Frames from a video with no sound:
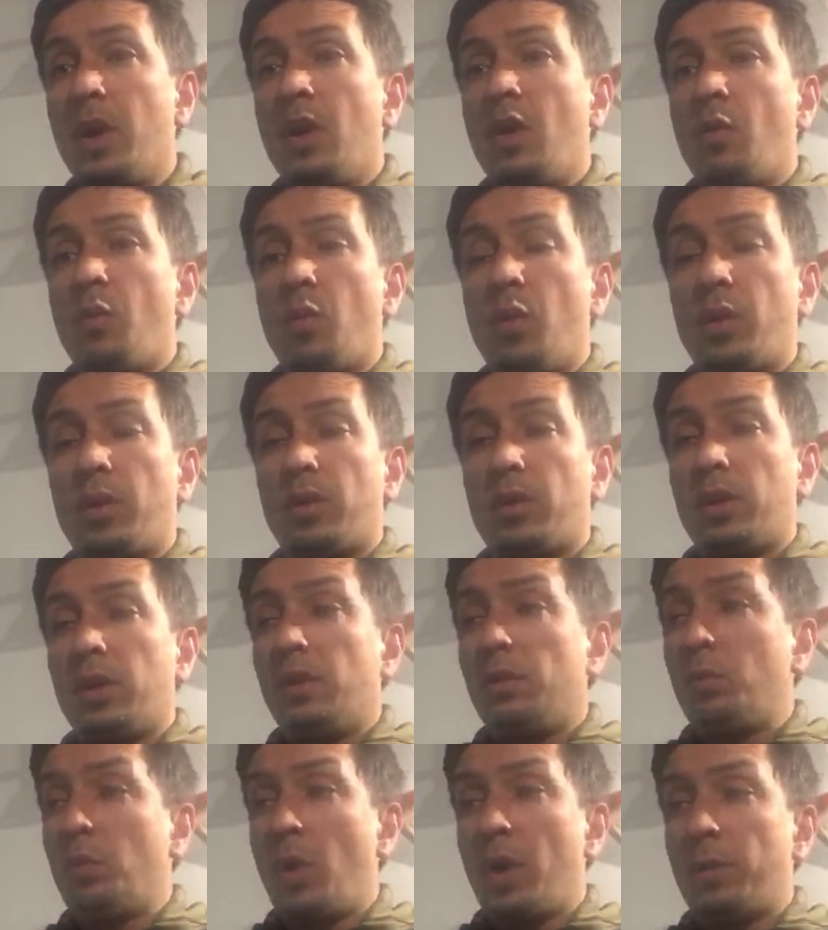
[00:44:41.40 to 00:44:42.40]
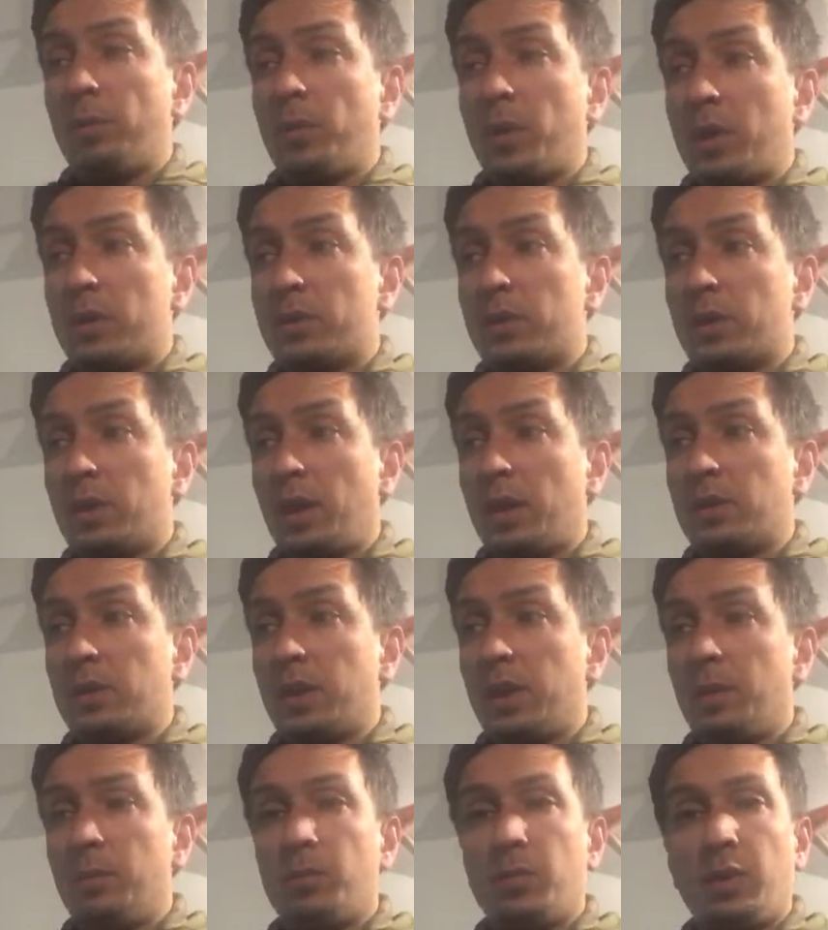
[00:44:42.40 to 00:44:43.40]
what is one person going to
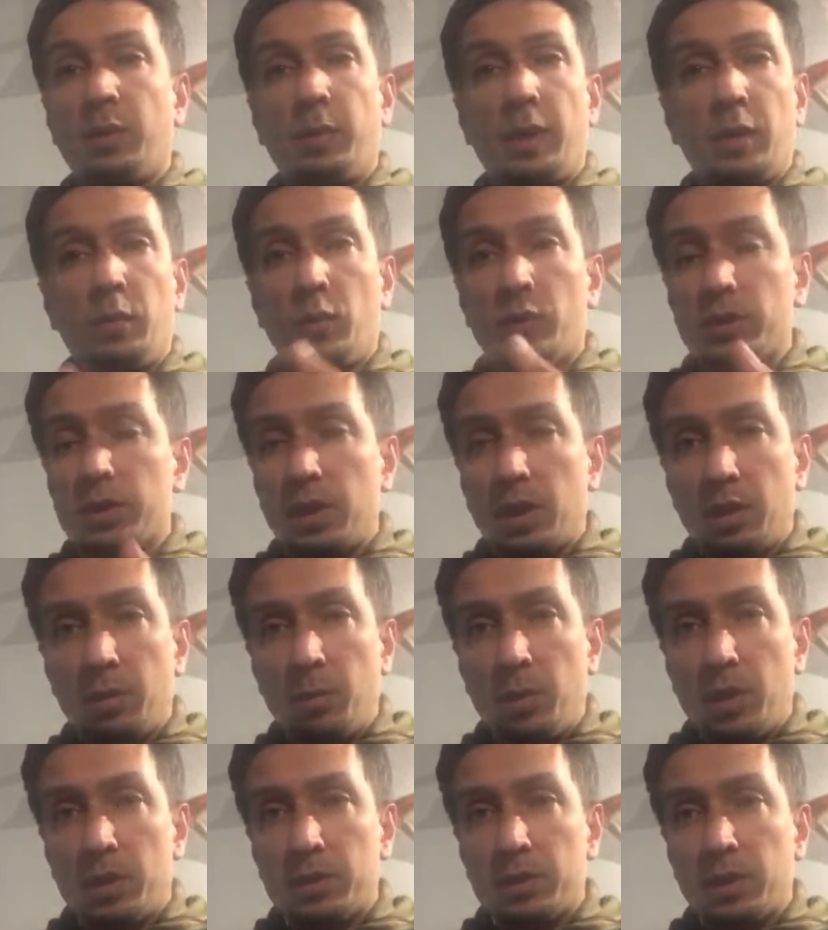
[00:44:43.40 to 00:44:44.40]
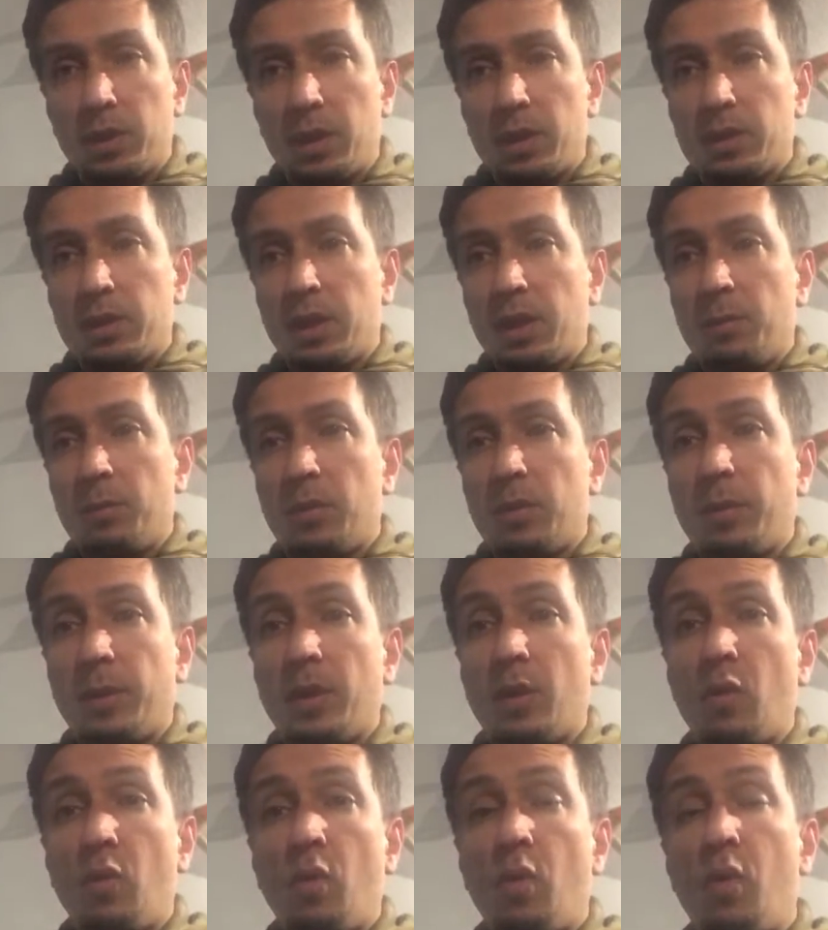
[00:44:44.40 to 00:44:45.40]
implement, what's the other person going to implement
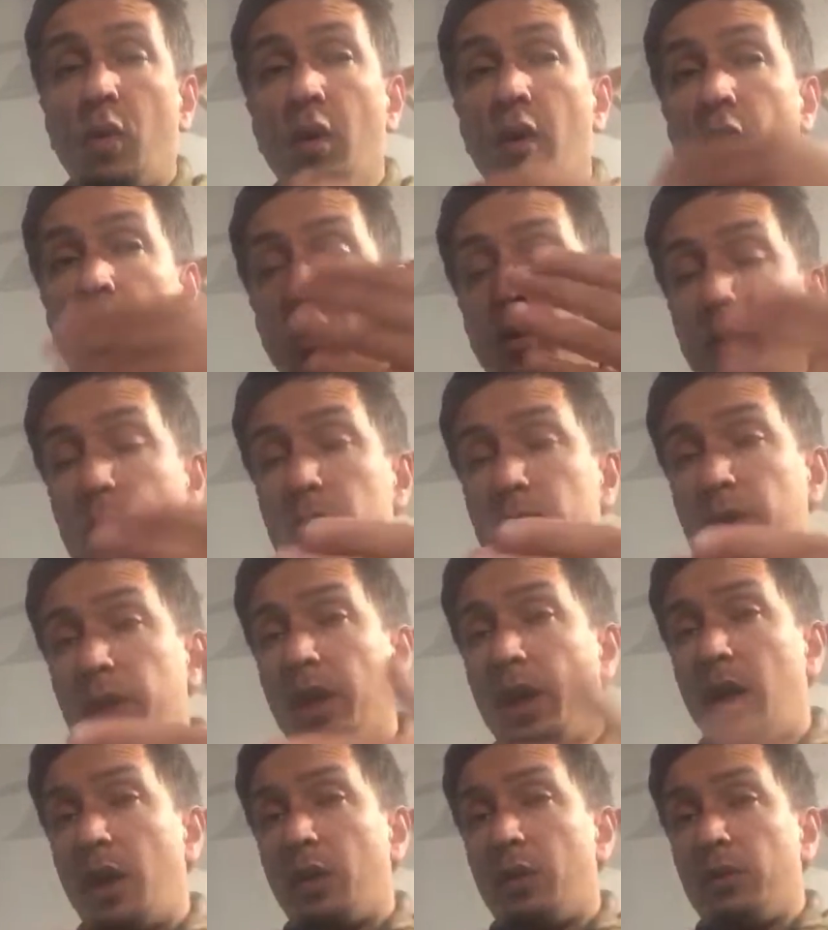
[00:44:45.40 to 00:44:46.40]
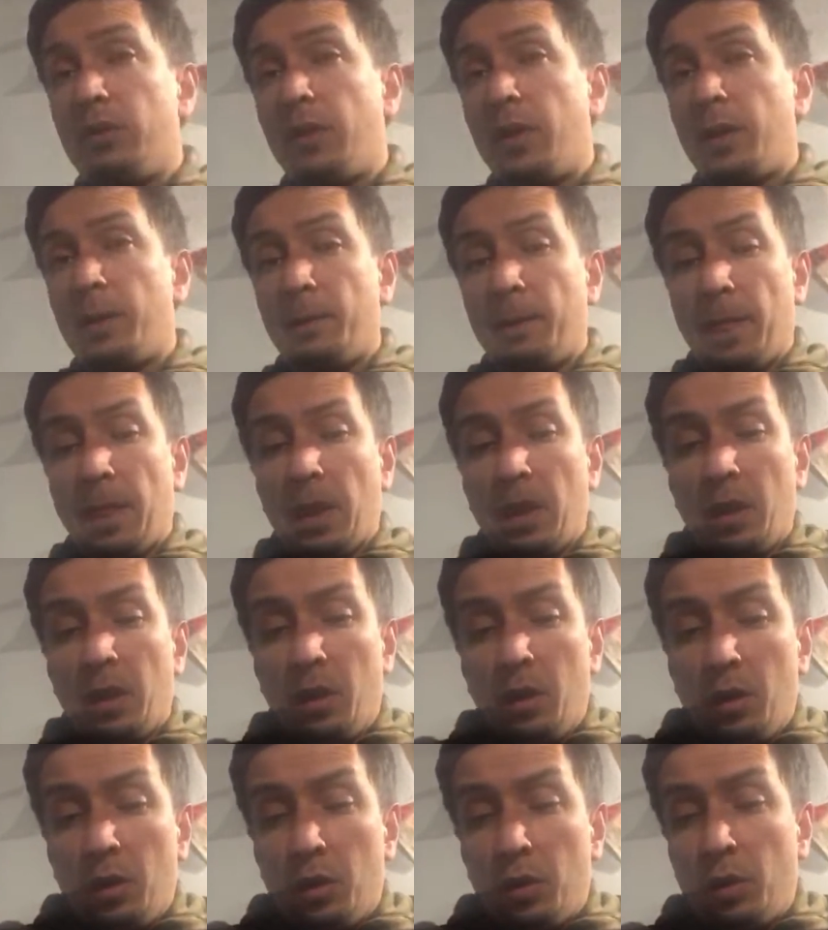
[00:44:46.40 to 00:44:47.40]
or see over.
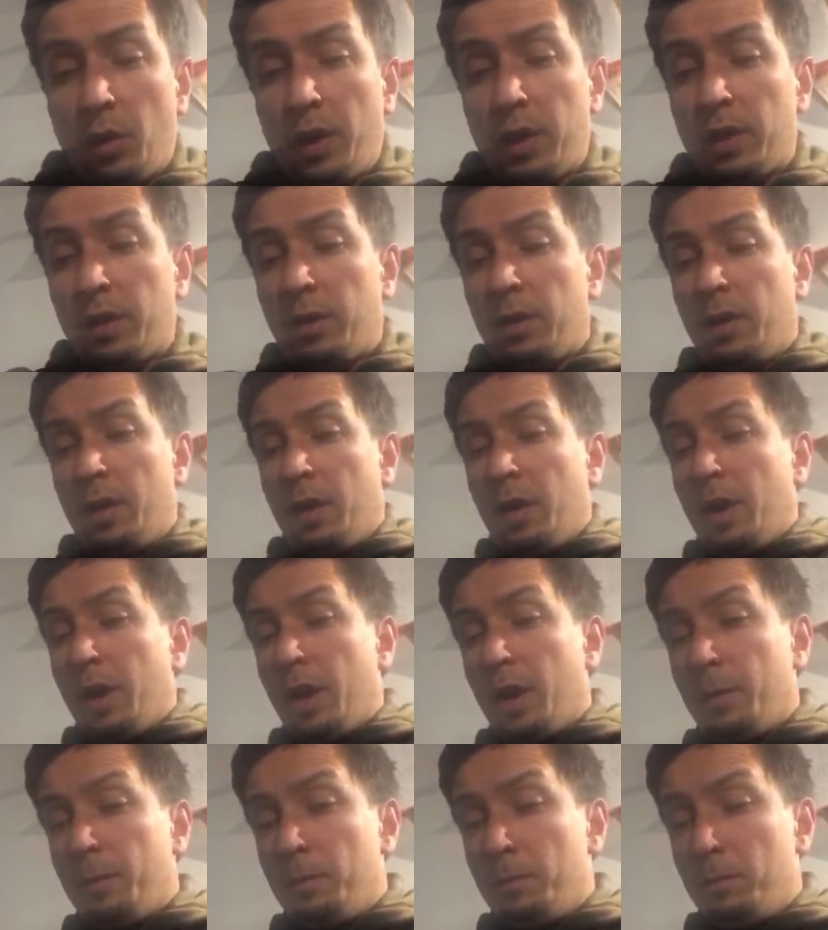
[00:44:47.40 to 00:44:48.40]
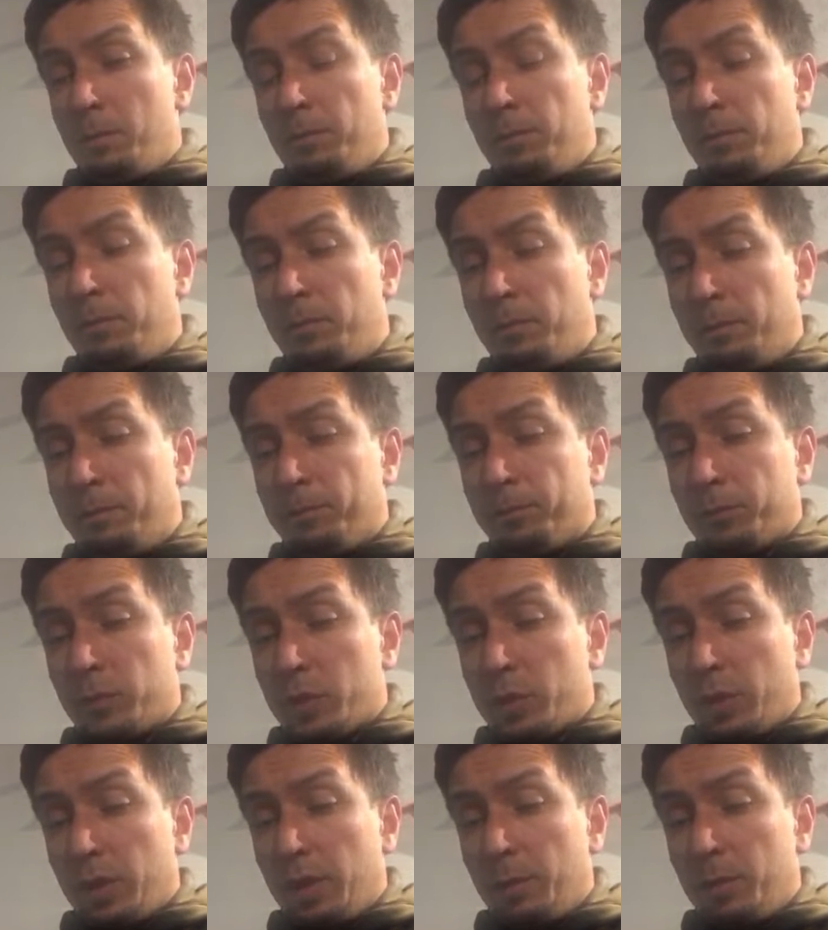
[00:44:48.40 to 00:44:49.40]
All right.
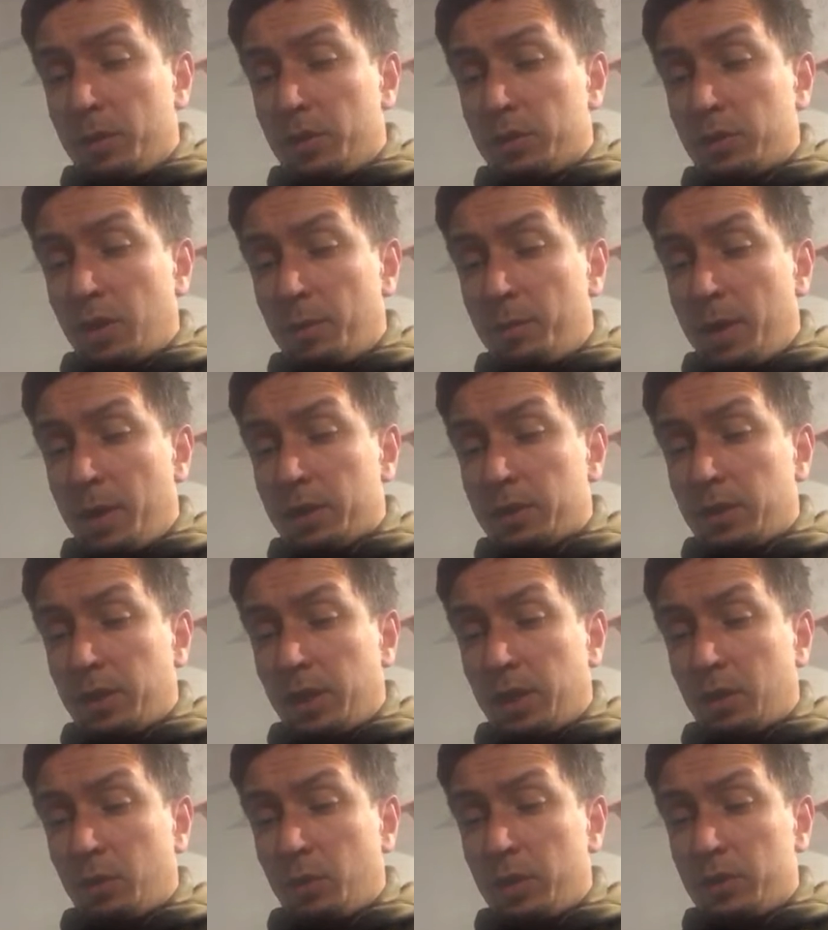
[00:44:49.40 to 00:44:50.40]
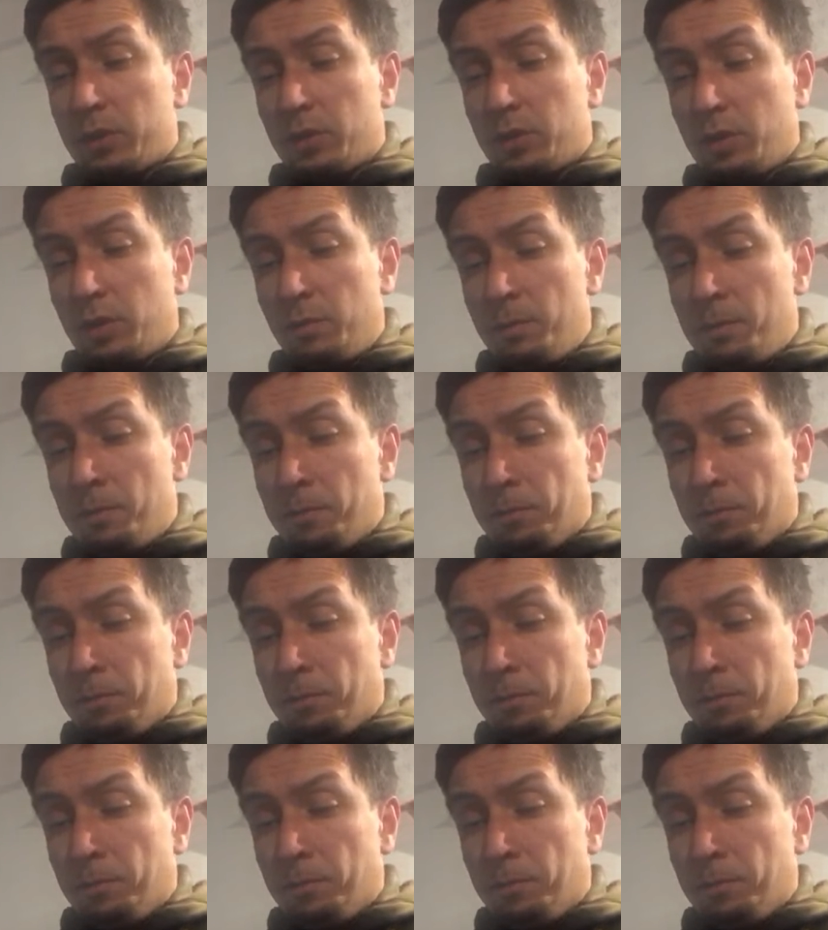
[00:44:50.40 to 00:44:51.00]
Sorry, let me just go back to that question.